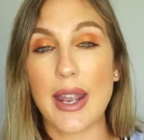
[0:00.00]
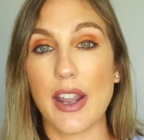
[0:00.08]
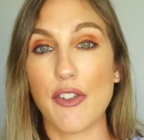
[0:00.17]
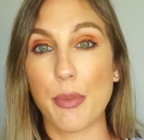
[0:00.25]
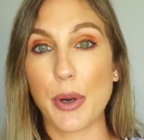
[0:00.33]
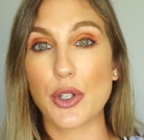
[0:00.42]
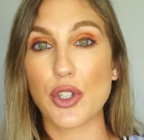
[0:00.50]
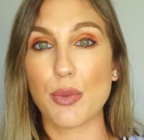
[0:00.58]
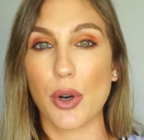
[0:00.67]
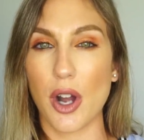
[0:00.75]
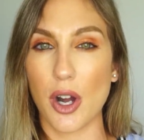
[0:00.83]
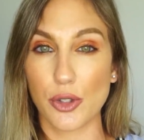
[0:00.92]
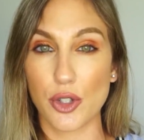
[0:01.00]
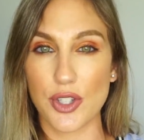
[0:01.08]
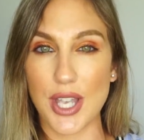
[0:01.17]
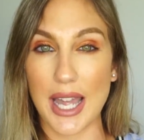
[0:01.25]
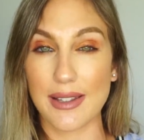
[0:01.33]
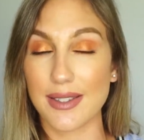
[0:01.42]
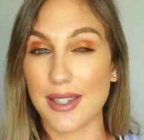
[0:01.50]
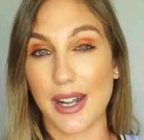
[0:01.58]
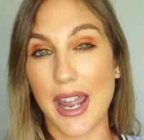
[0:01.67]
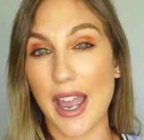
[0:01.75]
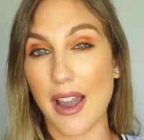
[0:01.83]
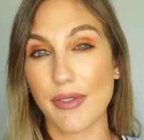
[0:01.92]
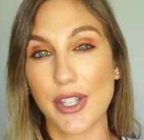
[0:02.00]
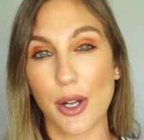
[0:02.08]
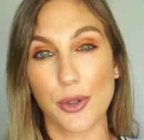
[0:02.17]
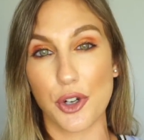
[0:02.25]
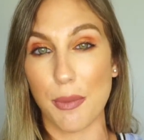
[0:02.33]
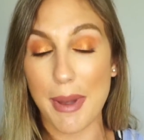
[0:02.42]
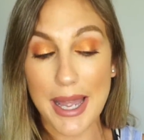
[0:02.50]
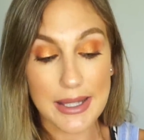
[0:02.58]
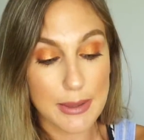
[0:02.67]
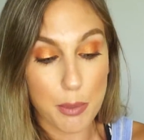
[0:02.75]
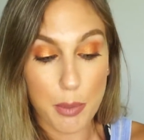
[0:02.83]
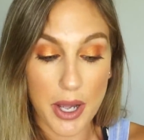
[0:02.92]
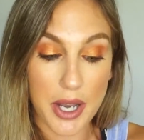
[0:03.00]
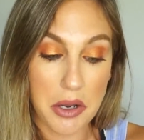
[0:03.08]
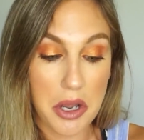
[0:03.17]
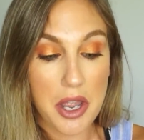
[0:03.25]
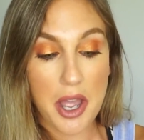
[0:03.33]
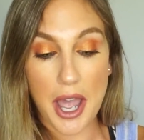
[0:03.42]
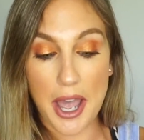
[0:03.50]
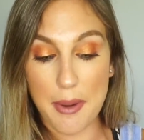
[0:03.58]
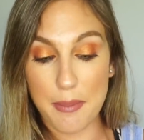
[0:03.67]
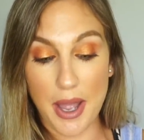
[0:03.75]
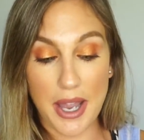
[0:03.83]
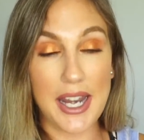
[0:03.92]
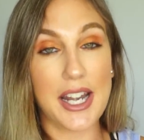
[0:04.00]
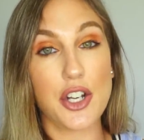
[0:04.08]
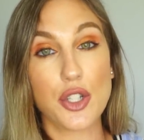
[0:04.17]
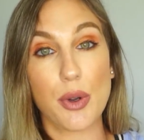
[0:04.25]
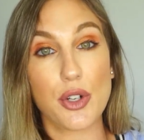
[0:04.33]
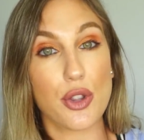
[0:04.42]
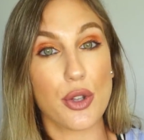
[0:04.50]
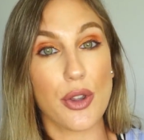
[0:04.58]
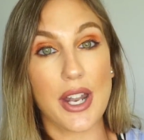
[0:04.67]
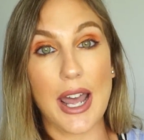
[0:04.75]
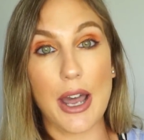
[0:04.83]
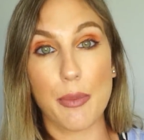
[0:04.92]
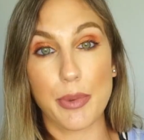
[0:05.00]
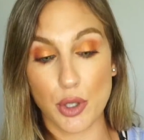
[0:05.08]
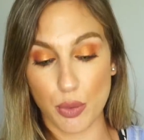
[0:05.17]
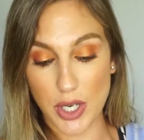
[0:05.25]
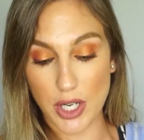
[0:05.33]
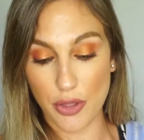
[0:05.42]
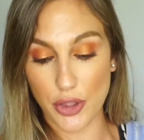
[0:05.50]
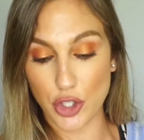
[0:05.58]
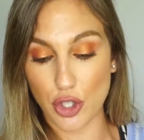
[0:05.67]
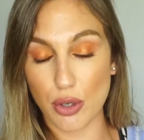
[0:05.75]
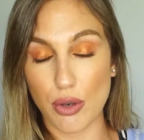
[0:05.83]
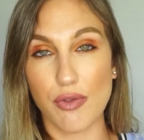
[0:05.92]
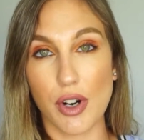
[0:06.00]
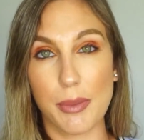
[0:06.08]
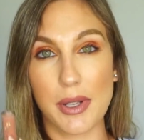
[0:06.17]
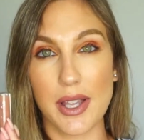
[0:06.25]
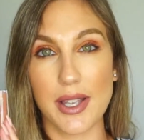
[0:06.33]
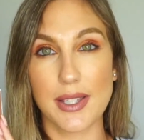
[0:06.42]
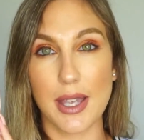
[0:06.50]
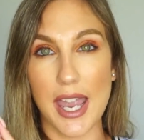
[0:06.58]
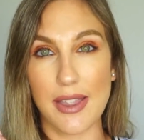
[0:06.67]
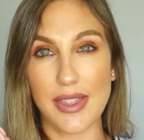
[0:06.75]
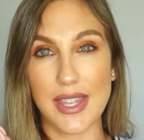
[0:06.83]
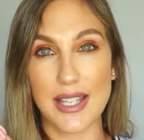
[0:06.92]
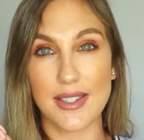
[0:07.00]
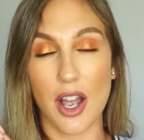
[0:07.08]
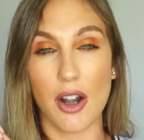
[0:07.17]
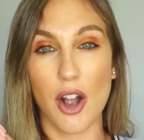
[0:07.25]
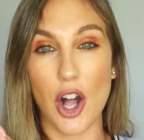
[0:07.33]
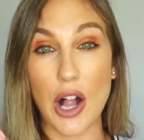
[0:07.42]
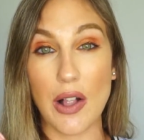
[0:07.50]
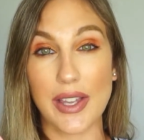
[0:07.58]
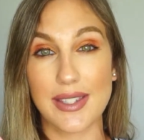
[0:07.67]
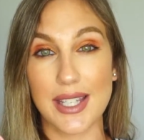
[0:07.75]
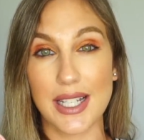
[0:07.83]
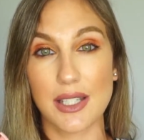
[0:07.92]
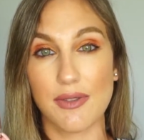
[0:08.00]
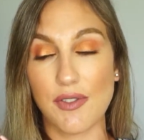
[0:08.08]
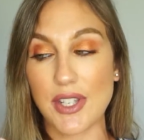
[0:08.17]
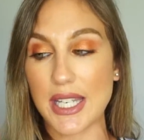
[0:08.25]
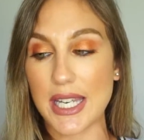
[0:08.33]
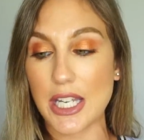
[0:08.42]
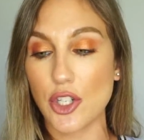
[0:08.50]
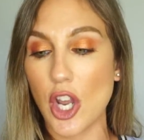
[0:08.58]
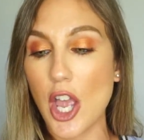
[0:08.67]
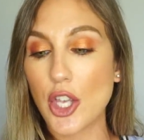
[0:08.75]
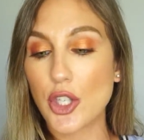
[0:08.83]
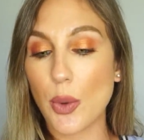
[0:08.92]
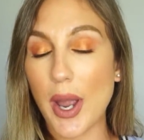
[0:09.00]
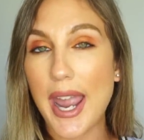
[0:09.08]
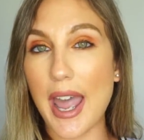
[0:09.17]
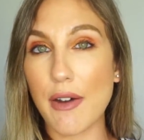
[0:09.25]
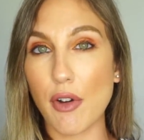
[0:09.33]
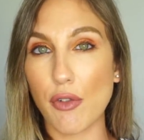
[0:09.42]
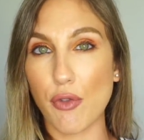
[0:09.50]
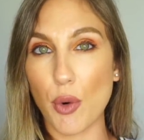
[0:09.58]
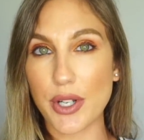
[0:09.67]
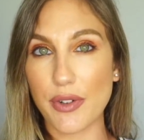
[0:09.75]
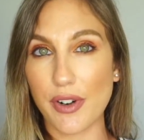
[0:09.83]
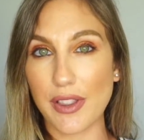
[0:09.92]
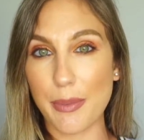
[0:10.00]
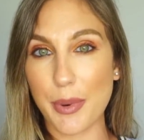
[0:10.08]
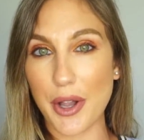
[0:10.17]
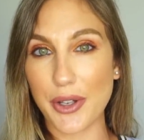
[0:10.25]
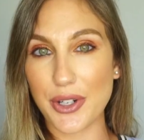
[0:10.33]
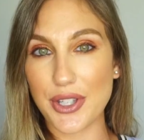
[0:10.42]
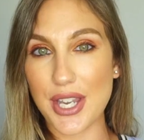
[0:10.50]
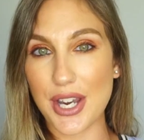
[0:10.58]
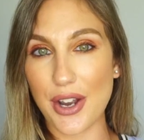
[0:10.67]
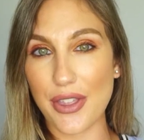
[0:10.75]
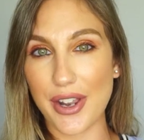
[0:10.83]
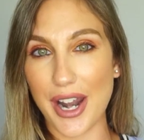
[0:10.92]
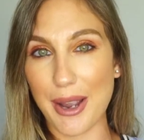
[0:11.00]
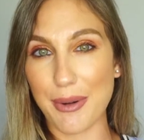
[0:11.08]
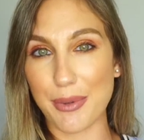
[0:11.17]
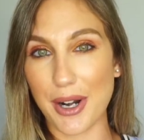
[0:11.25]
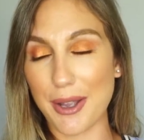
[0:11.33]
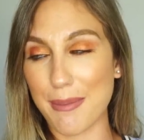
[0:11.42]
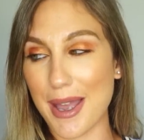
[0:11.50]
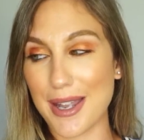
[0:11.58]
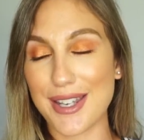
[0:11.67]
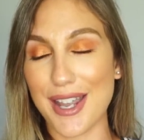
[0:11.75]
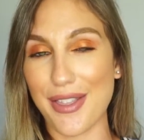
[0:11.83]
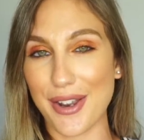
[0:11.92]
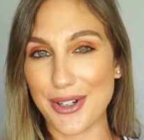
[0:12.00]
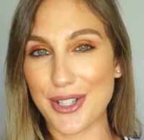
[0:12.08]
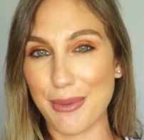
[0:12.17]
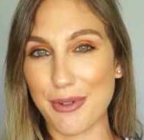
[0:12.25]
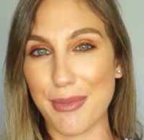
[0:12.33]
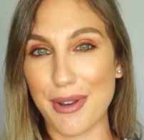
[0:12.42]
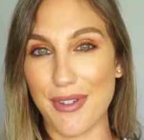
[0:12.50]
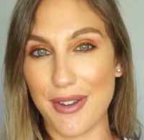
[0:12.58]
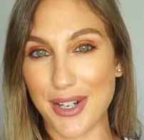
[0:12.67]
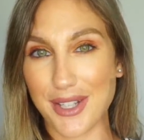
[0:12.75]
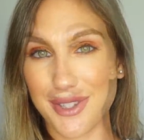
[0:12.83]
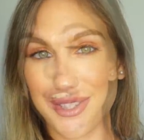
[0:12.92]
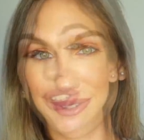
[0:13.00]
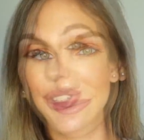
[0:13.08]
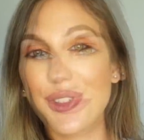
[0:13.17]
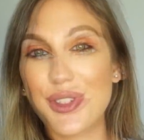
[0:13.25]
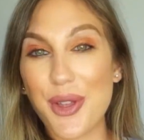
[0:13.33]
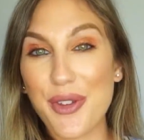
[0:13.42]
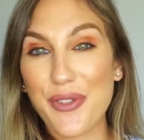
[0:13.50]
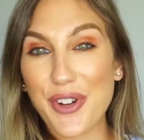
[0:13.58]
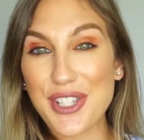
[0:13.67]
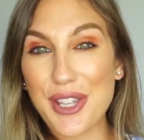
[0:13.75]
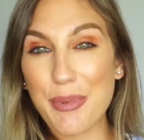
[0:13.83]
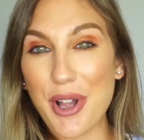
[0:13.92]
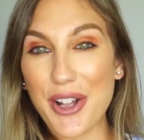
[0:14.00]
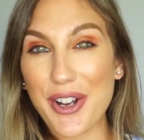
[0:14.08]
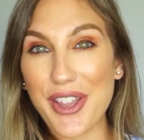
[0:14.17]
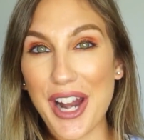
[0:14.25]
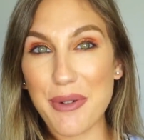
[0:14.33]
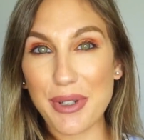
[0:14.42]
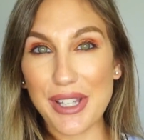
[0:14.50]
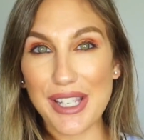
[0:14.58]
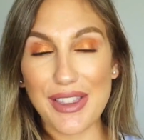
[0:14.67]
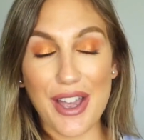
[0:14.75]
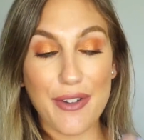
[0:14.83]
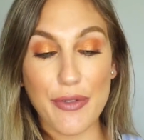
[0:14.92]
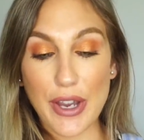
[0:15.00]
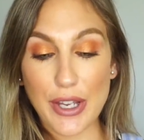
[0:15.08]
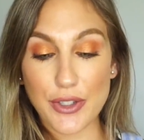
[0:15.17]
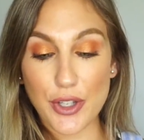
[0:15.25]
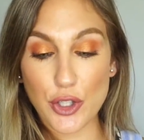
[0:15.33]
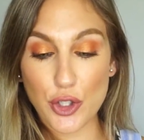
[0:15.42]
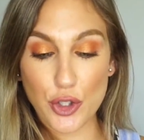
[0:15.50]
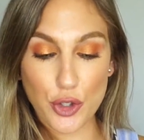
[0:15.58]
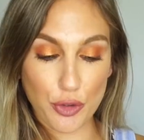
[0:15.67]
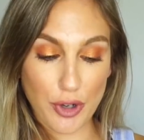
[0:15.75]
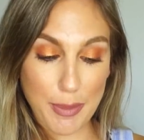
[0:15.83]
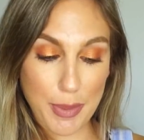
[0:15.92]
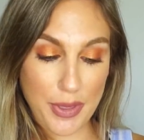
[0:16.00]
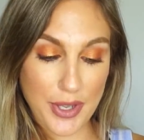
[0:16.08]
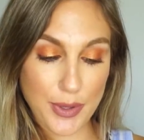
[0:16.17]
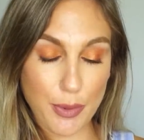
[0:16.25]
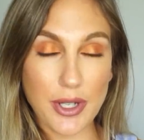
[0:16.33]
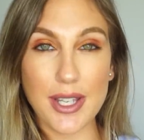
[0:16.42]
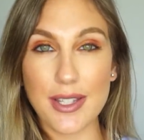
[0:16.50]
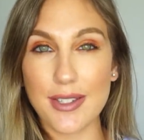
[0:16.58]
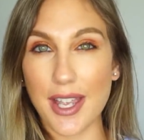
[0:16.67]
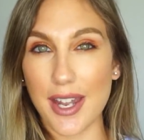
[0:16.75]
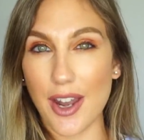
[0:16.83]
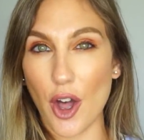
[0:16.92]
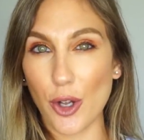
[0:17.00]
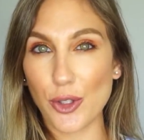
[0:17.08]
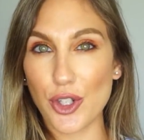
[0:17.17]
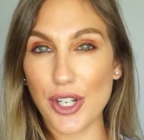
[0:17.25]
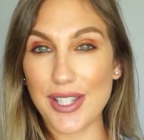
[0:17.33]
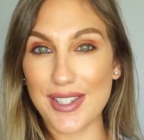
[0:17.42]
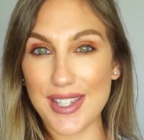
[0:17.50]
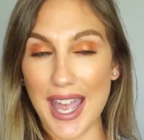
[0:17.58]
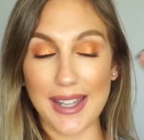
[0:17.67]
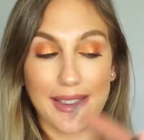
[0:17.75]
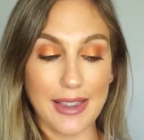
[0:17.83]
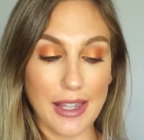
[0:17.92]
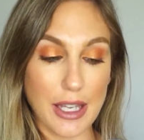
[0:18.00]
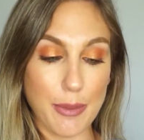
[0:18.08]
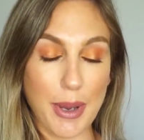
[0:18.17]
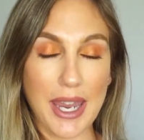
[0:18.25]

and I've purchased more Ultra Satins than I have the Ultra Mattes, but um, again, I just want to throw that out between the two formulas, and these are all 650 each. So I have four different lip colors here that I would recommend and that are some of my favorites. So the first lip color that I really love is Strip. This one is an Ultra Satin Lip,